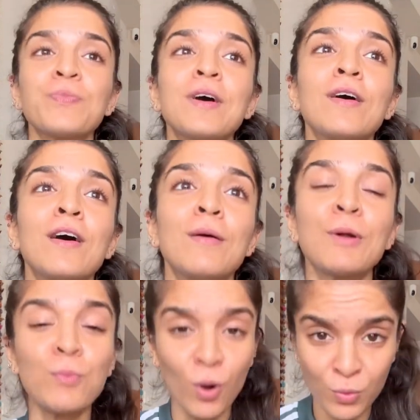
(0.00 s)

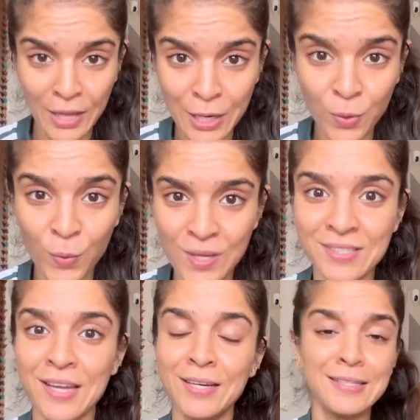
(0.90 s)
But what they know is
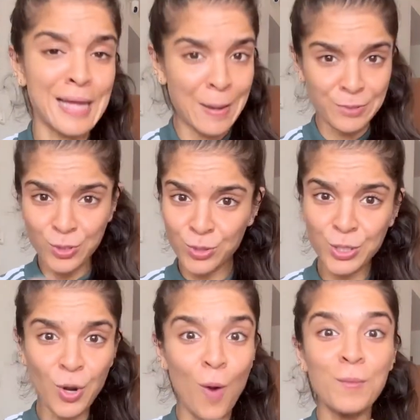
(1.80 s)
that it is absolutely
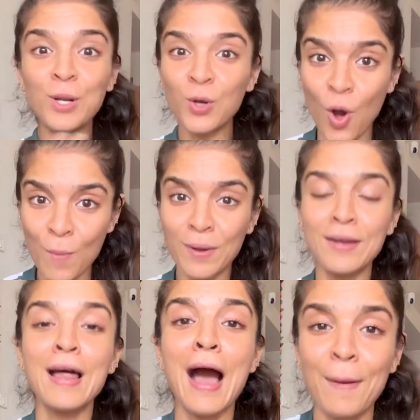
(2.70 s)
normal,
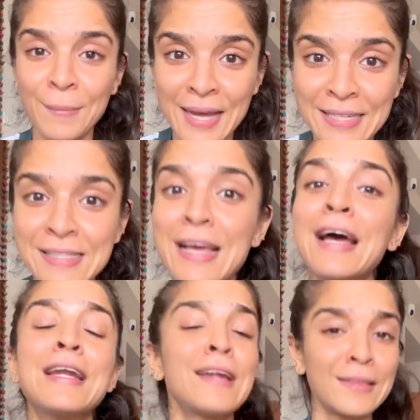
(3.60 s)
common, harmless,
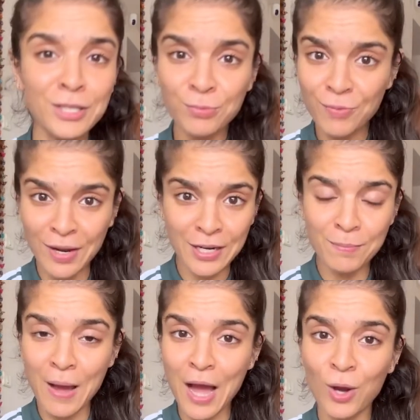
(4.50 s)
nothing to be worried
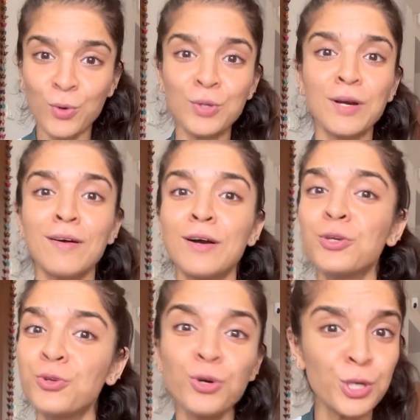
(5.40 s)
about. You
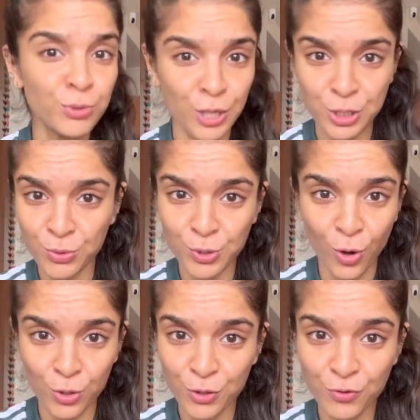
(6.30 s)
don't need to rush to a
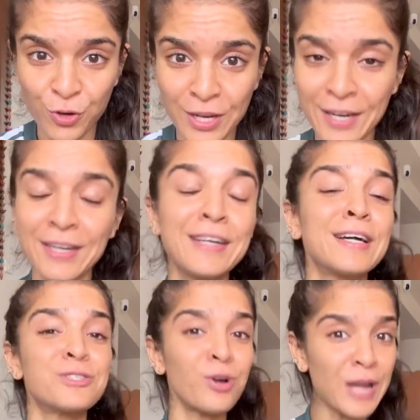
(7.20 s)
doctor for it. It
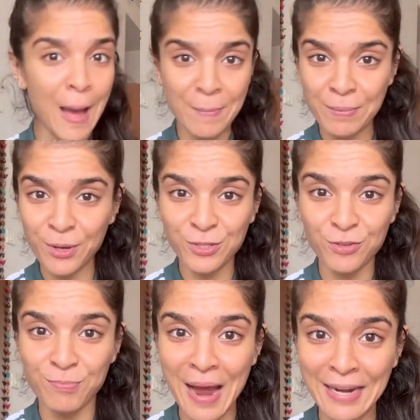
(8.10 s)
does not happen because
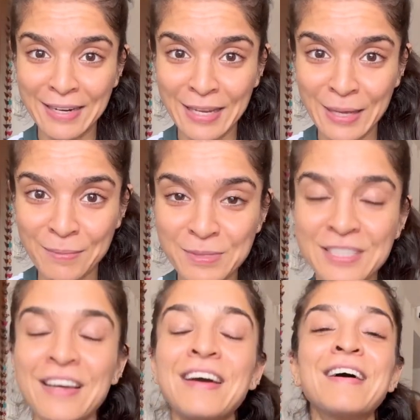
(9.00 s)
of bad dreams.
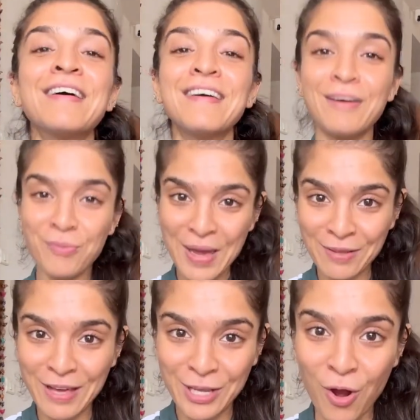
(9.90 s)
Very,
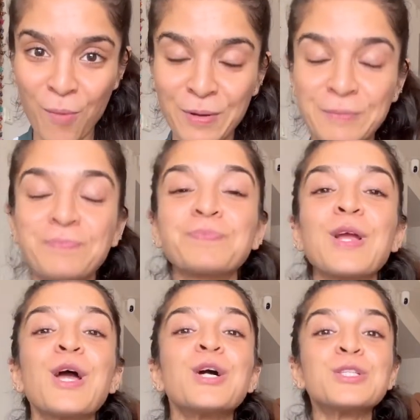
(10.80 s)
very common.
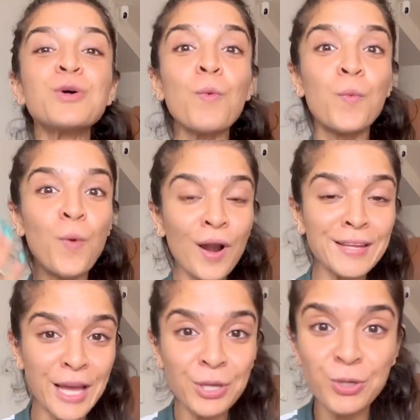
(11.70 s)
So what
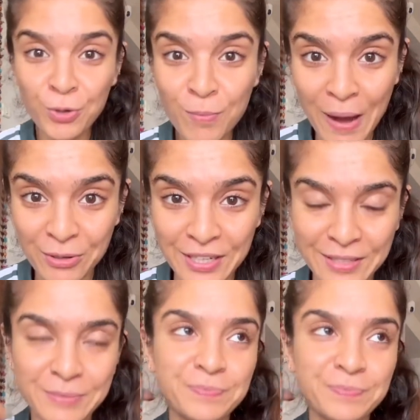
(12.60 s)
can you do about it?